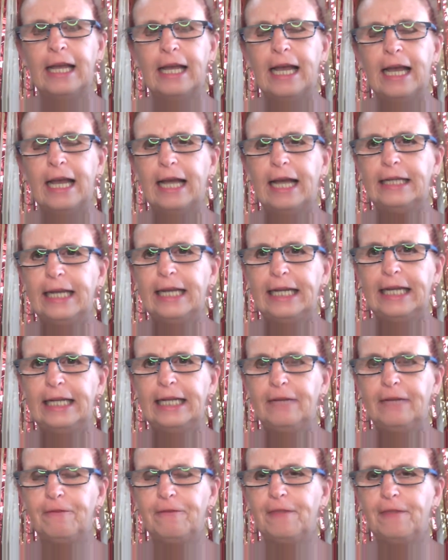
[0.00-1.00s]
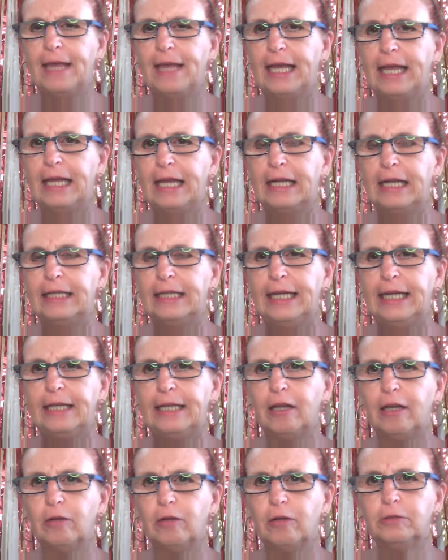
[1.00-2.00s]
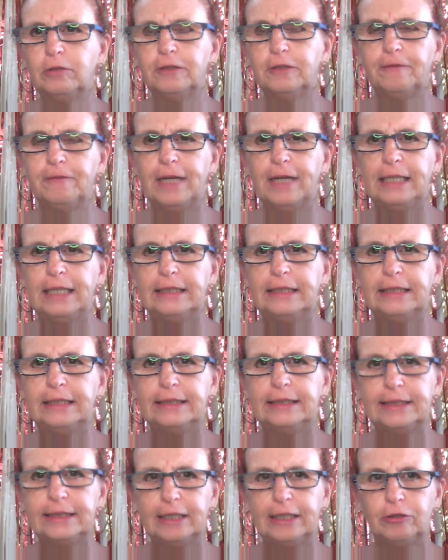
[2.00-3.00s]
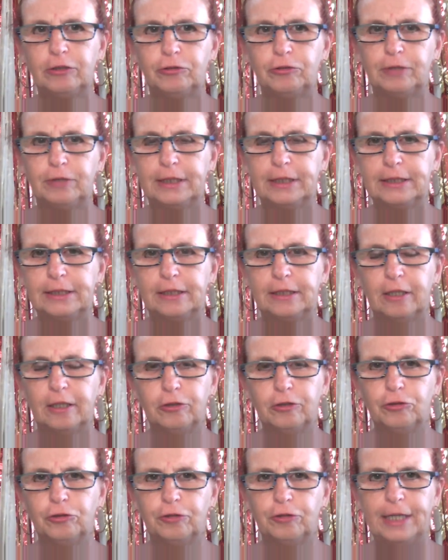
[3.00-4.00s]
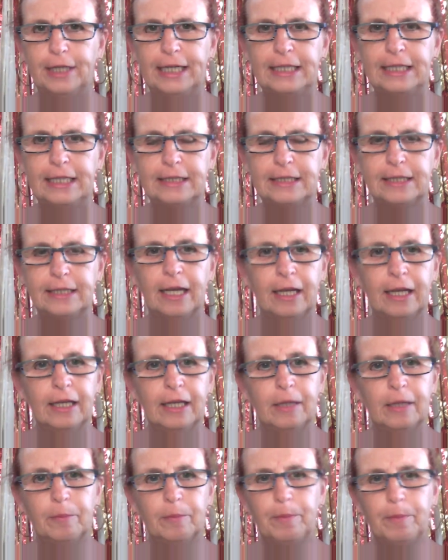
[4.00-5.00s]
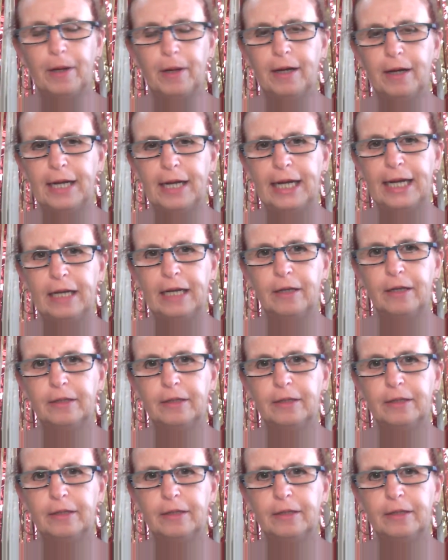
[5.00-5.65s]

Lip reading: And he lived there, and he cultivated citrus trees by